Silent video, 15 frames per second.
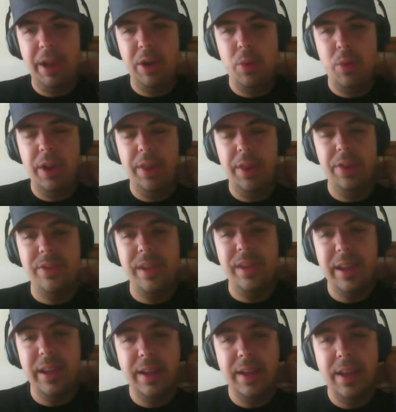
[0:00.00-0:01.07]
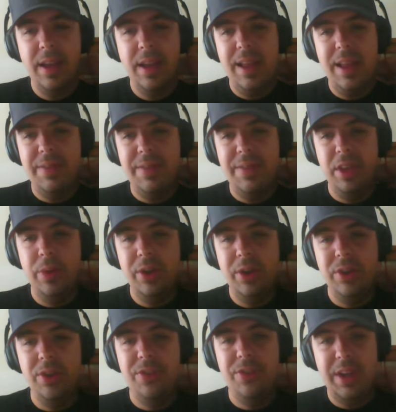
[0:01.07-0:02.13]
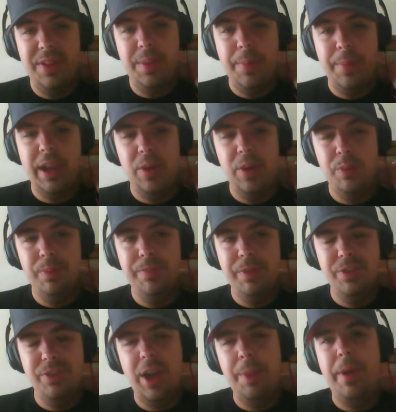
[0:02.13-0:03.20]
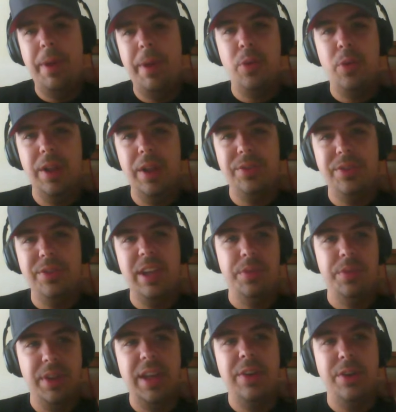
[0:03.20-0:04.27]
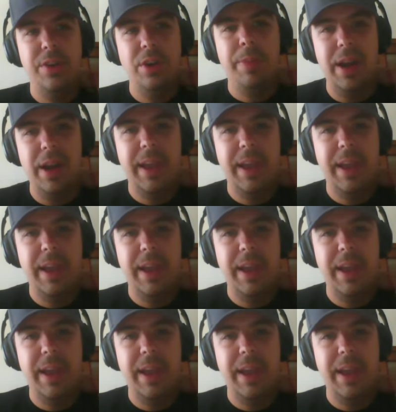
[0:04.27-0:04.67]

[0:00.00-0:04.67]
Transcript: Mike Wallace did, even though we just said the job Mike Wallace did was hindered by